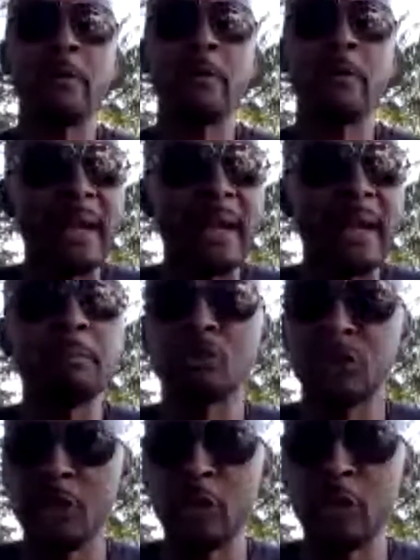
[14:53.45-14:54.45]

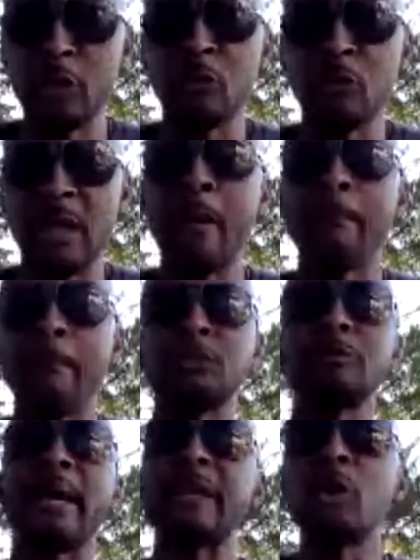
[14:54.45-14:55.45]
respectable to you,
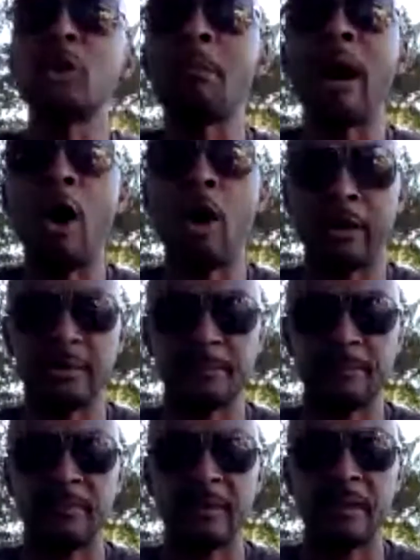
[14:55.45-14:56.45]
but you got to know my
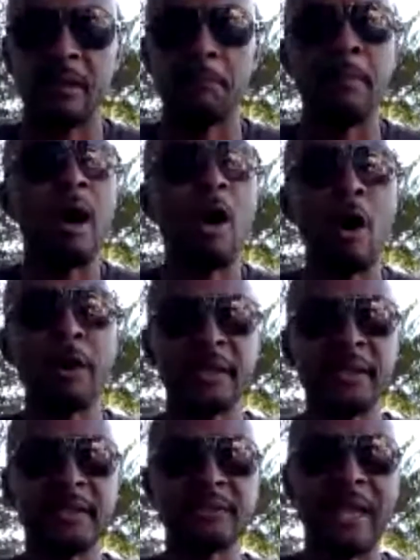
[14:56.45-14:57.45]
heart. My
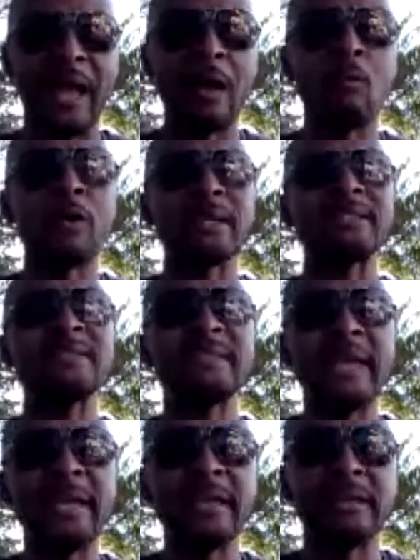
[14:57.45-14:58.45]
heart is, I want to
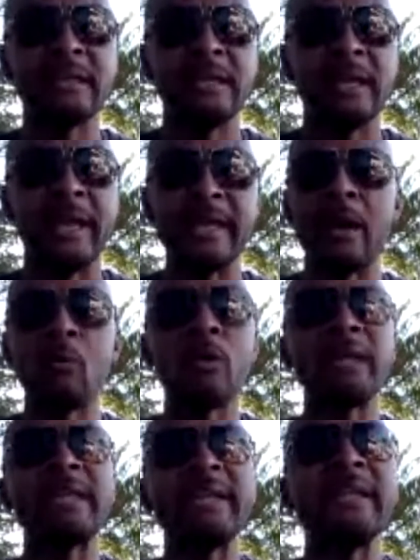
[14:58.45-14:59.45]
say it and I
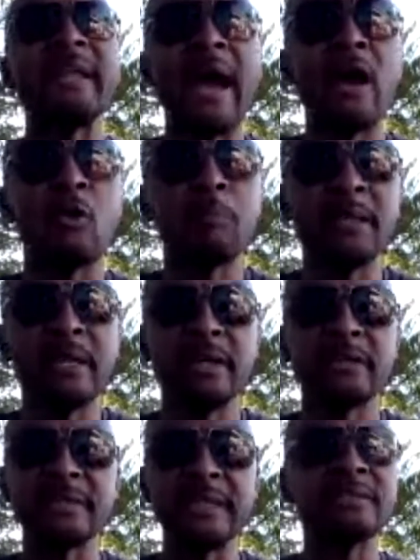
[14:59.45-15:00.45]
want to get it out
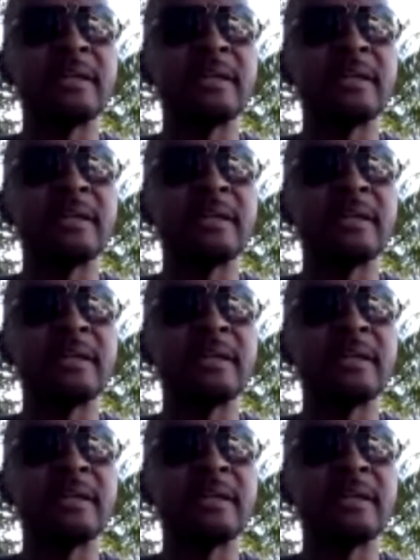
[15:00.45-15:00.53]
because it's going to